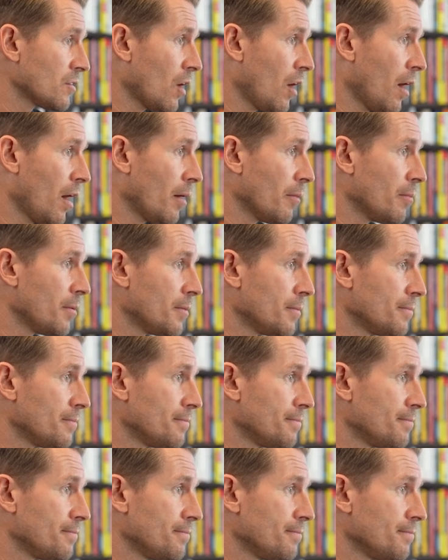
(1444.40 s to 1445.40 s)
job.
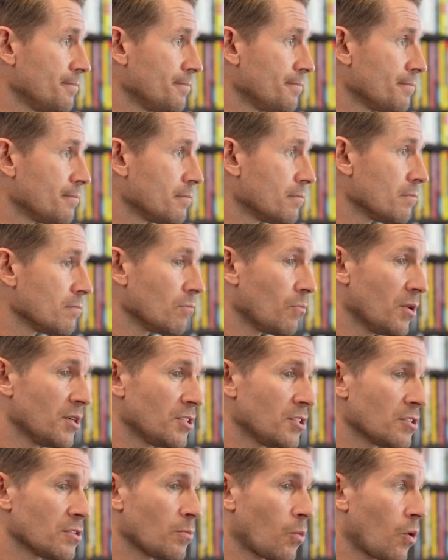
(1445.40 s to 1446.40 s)

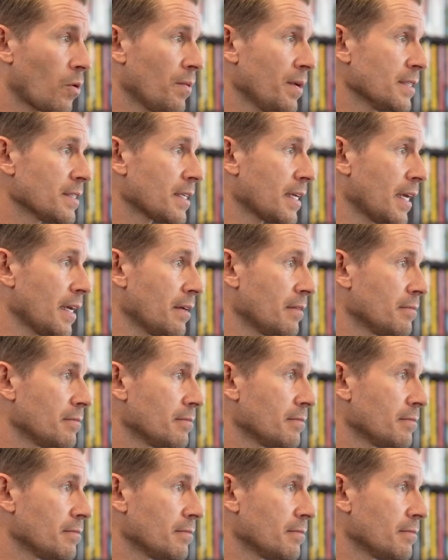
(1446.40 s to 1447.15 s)
Which is more risky?